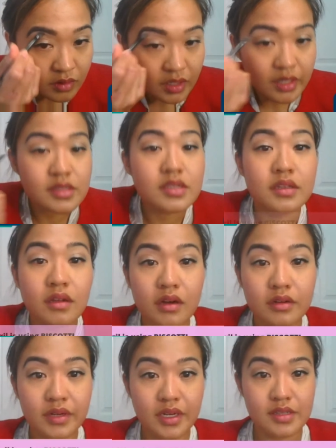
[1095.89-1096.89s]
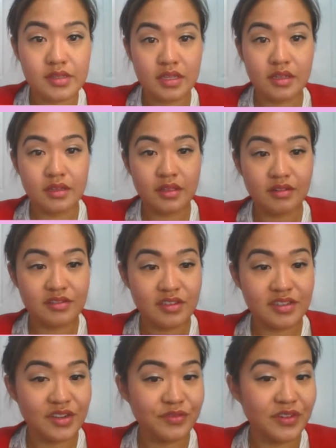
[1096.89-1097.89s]
You guys can already see there's a
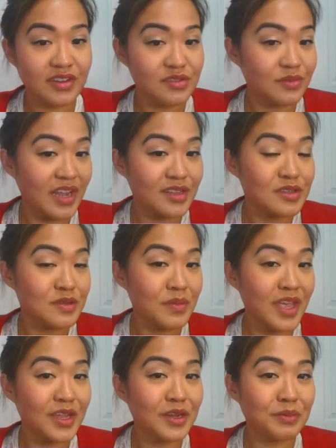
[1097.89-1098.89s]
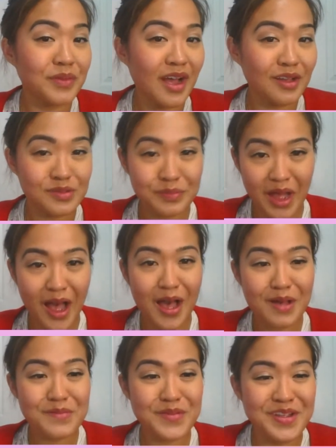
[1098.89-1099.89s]
difference, right? To make your brows
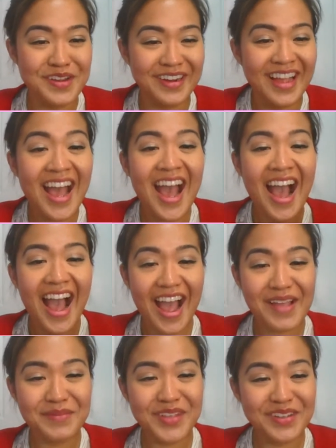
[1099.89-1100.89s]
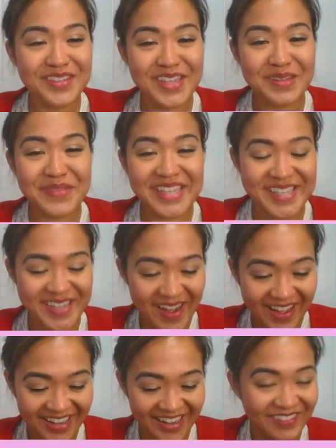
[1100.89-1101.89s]
pop, I'm using
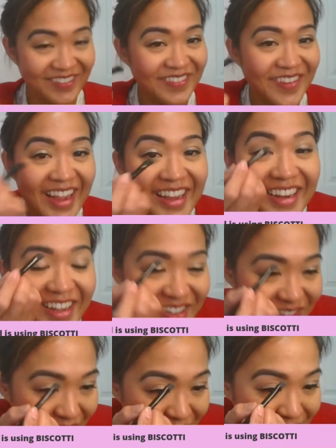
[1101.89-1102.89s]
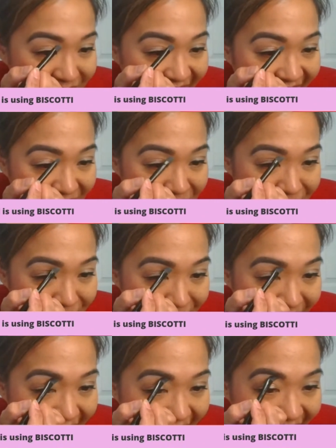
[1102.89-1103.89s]
biscotti right under my
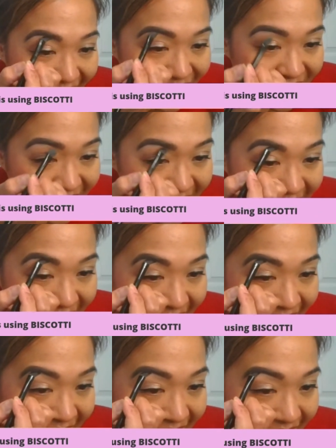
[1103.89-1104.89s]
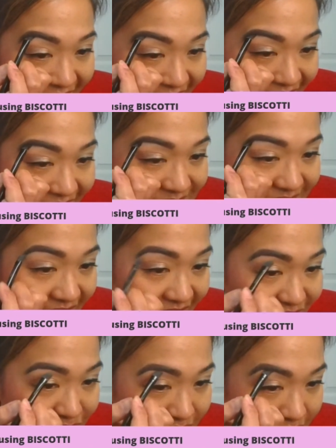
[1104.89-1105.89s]
brow. And it's
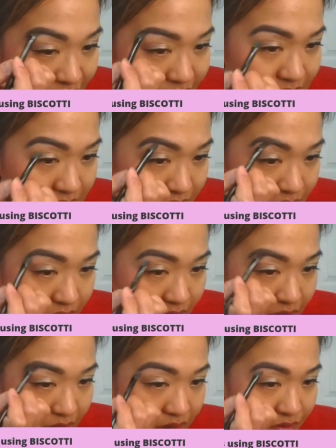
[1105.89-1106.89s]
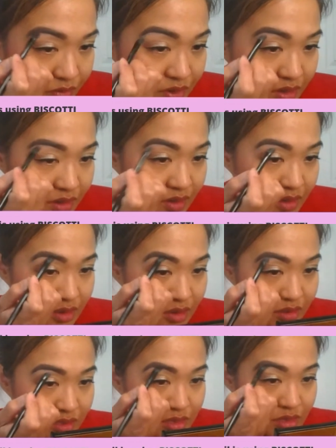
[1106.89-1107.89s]
actually just going to give
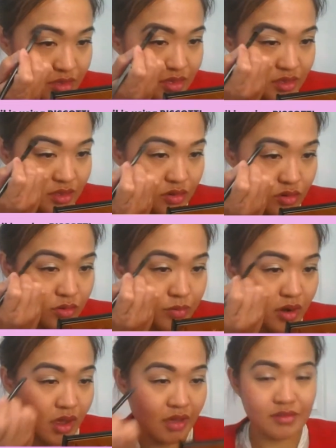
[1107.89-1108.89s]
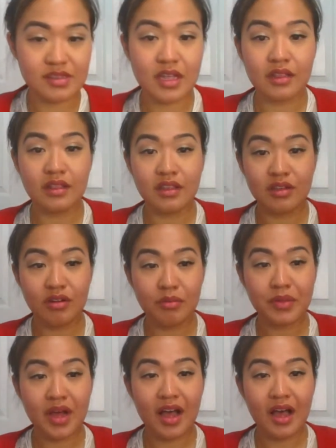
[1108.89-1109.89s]
your brows a little
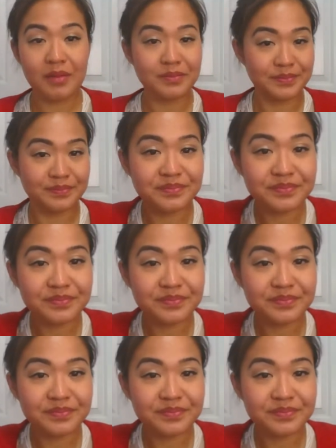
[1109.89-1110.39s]
pop.